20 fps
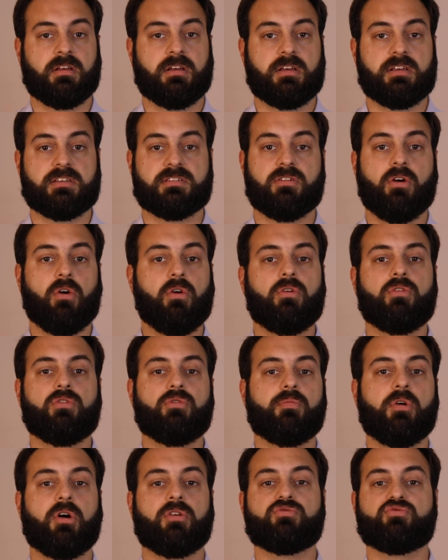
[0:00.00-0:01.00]
is all
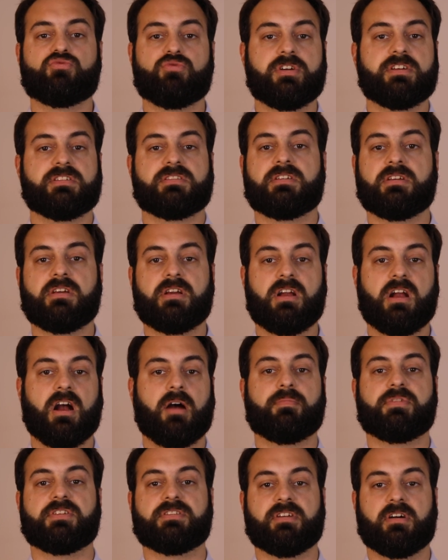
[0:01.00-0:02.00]
about raising
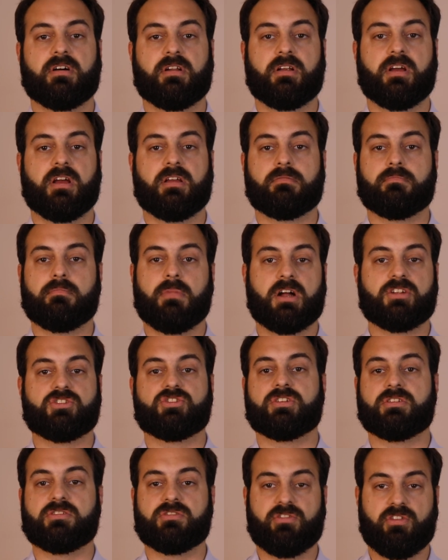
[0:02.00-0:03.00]
capital and
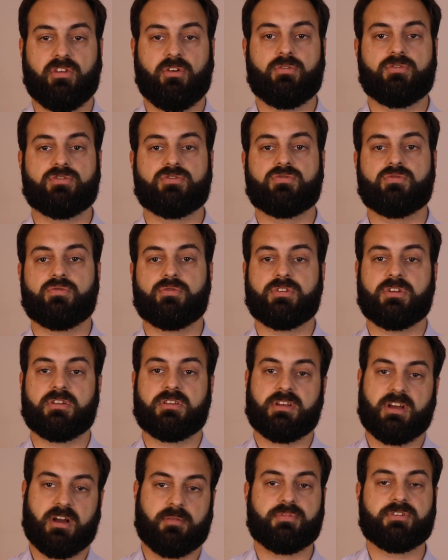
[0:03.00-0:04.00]
matching those who
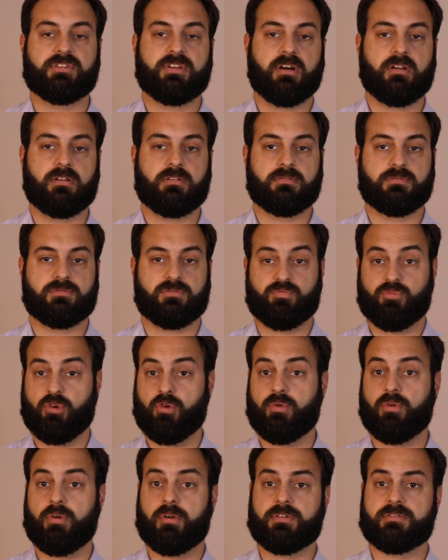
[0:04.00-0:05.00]
need capital, the
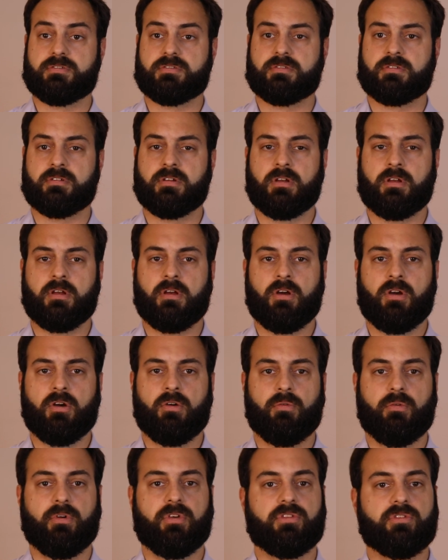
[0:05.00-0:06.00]
borrowers,
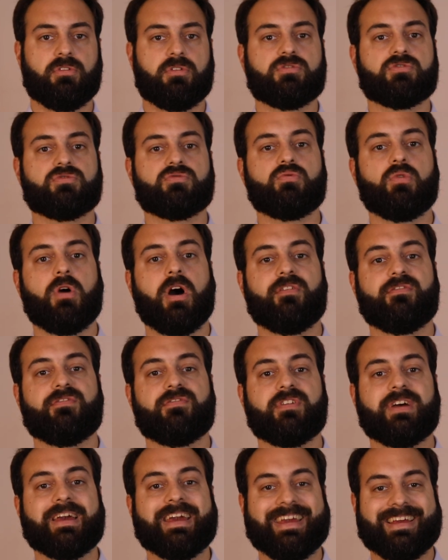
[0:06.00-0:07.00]
with those who have
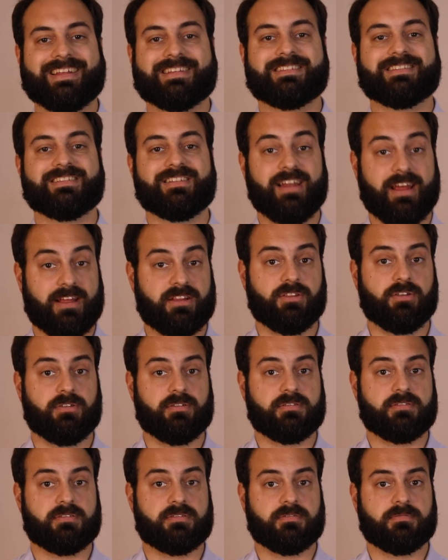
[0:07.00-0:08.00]
it,
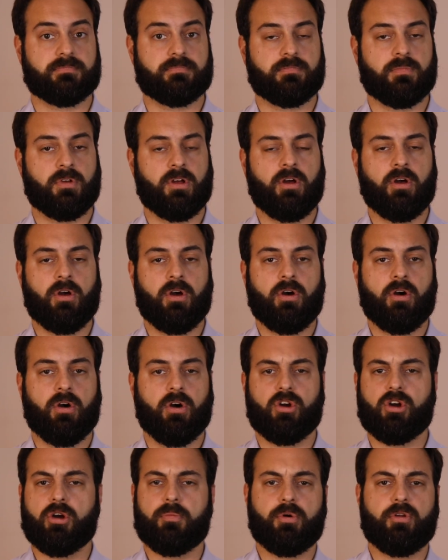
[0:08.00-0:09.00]
lenders. A
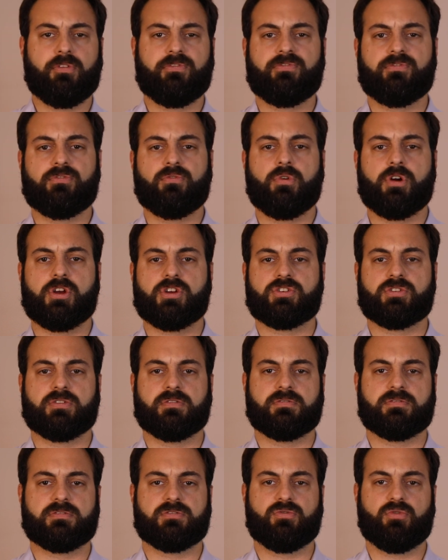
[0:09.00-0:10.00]
couple of
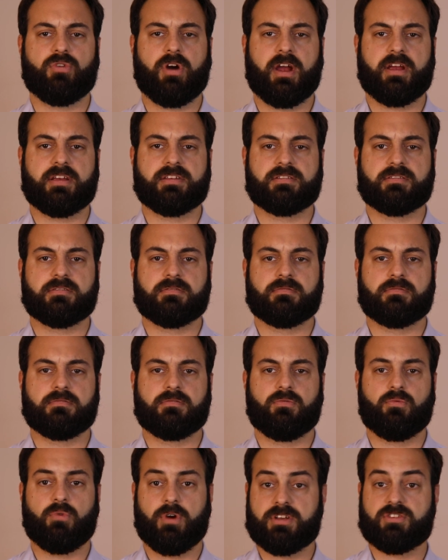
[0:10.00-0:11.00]
questions arise:
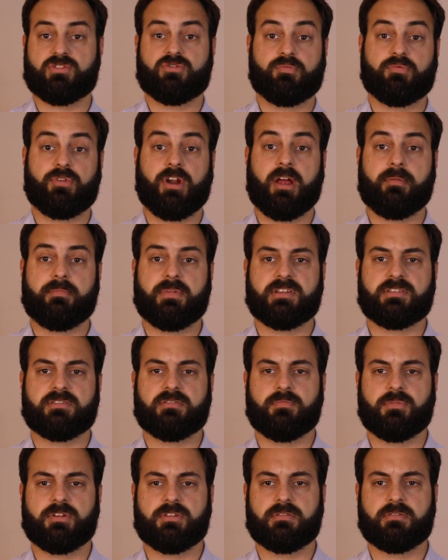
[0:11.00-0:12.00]
where supply meets
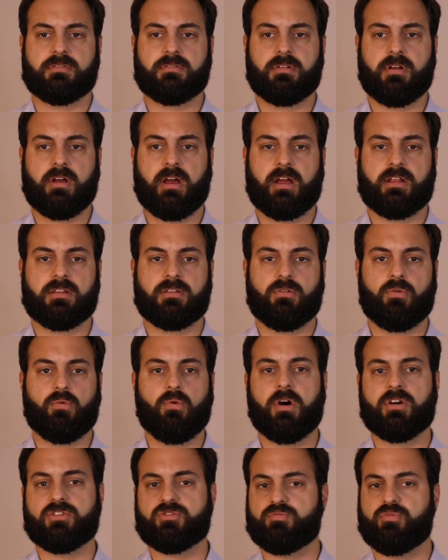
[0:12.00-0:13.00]
demand, and who
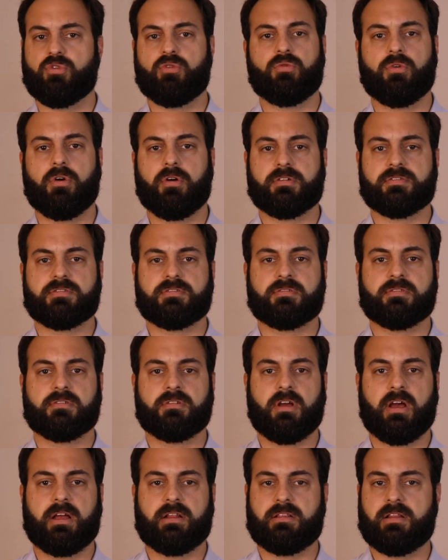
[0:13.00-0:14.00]
are the borrowers
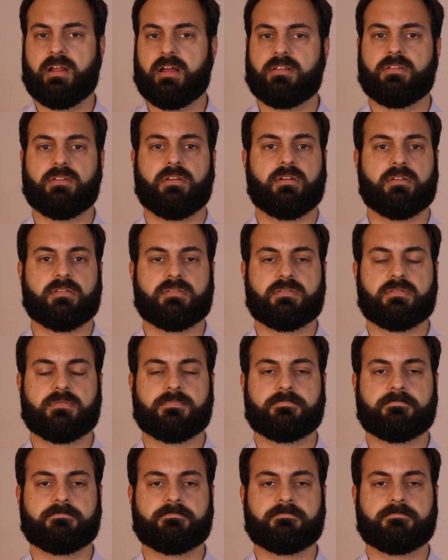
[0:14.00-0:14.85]
and lenders?